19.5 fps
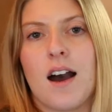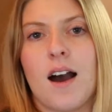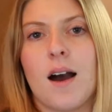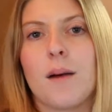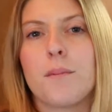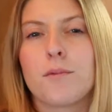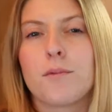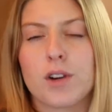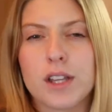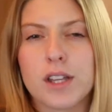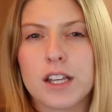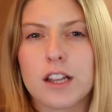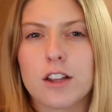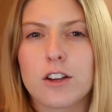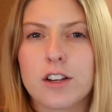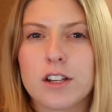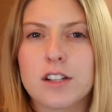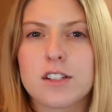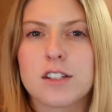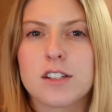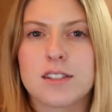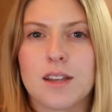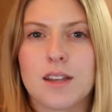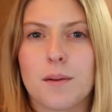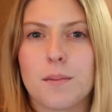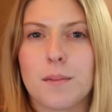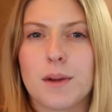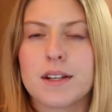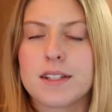Really look into
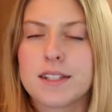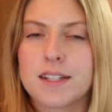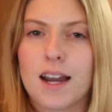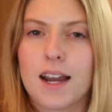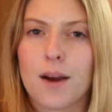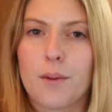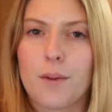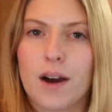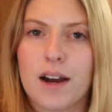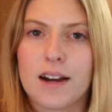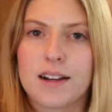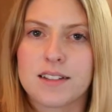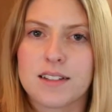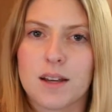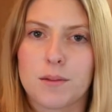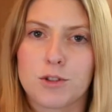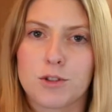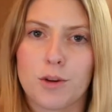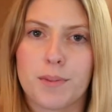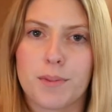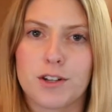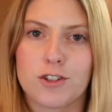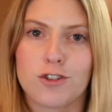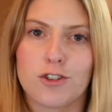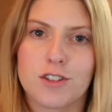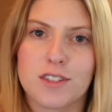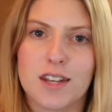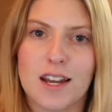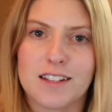some DIYs. I'm sure
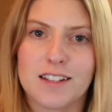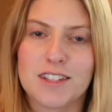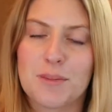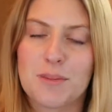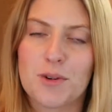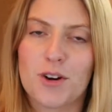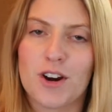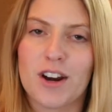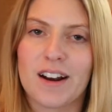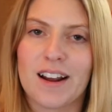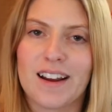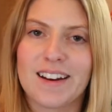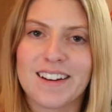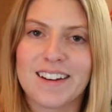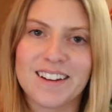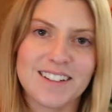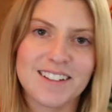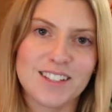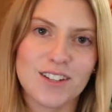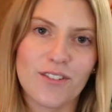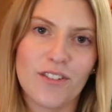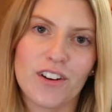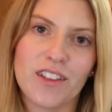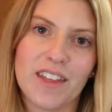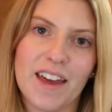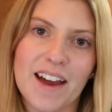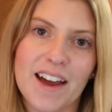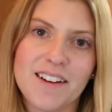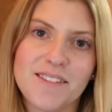Pinterest has some great ideas for
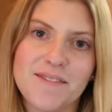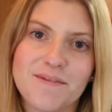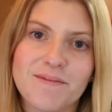that.